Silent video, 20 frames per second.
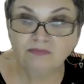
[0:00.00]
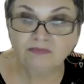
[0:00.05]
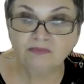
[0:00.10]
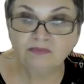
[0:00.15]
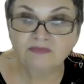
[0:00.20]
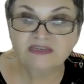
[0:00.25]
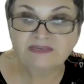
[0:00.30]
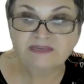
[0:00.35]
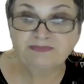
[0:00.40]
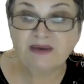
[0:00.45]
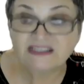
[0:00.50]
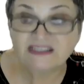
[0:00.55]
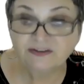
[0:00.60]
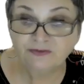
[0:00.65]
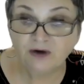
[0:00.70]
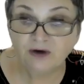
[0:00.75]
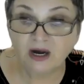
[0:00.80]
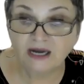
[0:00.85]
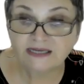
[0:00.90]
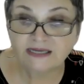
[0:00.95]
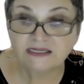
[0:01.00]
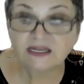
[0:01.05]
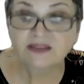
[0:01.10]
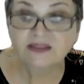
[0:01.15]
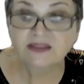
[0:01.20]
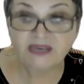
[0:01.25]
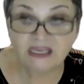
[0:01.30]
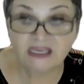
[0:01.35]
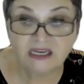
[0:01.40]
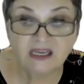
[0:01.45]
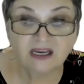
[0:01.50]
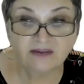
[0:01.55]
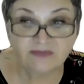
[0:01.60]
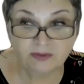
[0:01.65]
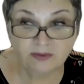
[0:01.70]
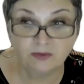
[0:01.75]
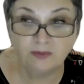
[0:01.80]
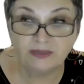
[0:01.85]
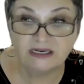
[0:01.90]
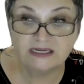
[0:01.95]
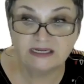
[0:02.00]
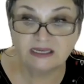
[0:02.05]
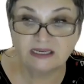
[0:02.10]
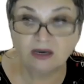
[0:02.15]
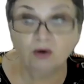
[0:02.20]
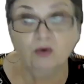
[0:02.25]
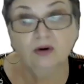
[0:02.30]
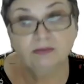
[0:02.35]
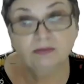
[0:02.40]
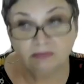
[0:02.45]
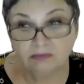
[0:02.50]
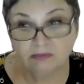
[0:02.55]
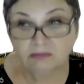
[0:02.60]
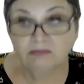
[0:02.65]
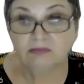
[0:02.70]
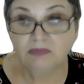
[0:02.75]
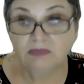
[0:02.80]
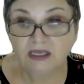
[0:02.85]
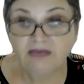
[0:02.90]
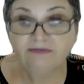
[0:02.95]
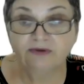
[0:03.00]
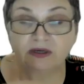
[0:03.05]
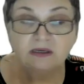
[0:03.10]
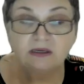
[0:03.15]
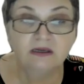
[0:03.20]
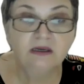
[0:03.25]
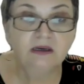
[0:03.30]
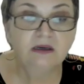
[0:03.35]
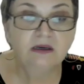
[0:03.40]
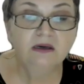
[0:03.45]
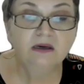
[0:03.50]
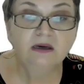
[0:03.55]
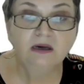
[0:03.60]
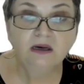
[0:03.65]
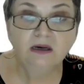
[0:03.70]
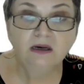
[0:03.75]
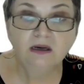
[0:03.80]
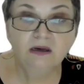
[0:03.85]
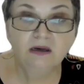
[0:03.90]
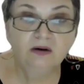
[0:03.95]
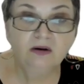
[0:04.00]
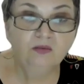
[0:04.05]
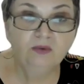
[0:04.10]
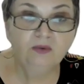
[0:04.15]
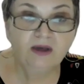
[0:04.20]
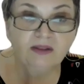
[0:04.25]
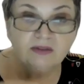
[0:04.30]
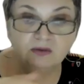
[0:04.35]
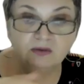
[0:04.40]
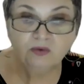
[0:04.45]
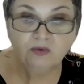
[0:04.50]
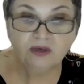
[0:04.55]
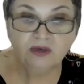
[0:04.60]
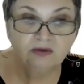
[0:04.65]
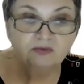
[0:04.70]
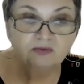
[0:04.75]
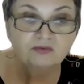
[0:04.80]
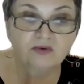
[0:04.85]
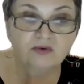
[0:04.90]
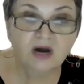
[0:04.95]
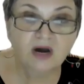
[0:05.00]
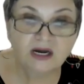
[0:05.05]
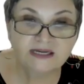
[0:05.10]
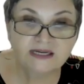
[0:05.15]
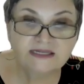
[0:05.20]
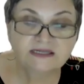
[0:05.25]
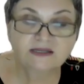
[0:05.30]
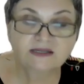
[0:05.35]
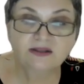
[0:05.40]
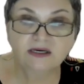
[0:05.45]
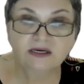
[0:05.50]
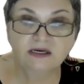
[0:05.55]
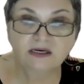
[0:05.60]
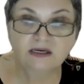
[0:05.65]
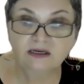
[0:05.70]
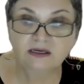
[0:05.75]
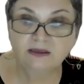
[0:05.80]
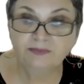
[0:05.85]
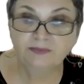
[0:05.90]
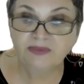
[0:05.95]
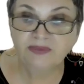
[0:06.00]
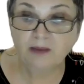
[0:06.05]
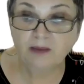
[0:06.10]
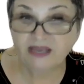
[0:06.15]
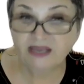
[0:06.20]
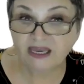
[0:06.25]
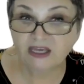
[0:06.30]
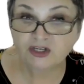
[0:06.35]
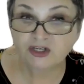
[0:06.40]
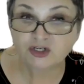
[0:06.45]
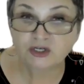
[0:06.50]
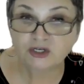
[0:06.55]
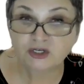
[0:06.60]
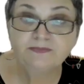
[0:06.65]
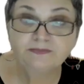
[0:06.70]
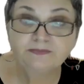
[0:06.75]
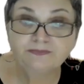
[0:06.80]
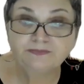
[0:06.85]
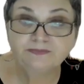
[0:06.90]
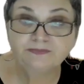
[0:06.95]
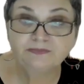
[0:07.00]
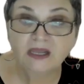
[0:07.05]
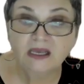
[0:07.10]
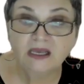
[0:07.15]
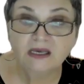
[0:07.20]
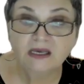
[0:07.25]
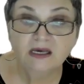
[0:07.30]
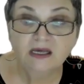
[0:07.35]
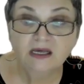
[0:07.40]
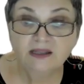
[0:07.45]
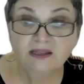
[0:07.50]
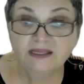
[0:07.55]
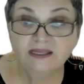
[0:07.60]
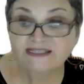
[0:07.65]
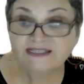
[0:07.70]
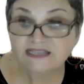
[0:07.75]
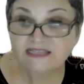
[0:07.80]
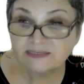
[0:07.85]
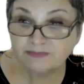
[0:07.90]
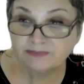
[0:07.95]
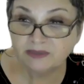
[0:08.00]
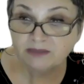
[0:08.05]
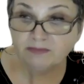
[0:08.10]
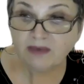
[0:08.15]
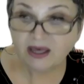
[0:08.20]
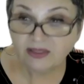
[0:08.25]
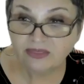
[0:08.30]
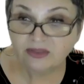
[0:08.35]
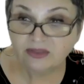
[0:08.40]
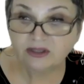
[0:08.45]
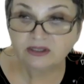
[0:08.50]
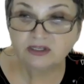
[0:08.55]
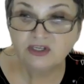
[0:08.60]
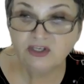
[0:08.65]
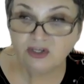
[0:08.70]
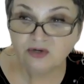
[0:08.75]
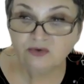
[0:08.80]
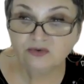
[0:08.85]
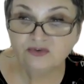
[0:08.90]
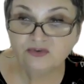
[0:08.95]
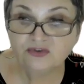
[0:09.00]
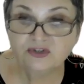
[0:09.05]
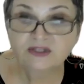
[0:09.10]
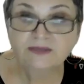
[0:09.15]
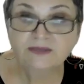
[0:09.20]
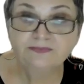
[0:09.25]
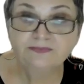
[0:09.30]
specified at the beginning of the mobility, or even when we write the application, the assessment method used,